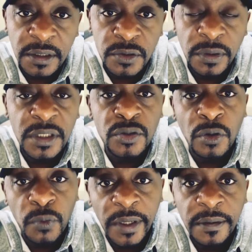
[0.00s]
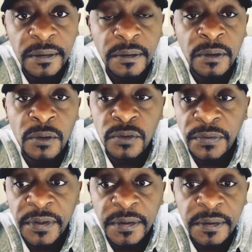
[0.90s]
So there's no way you're going to
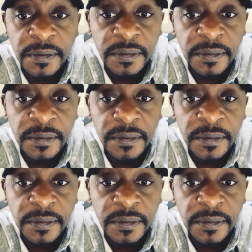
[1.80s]
think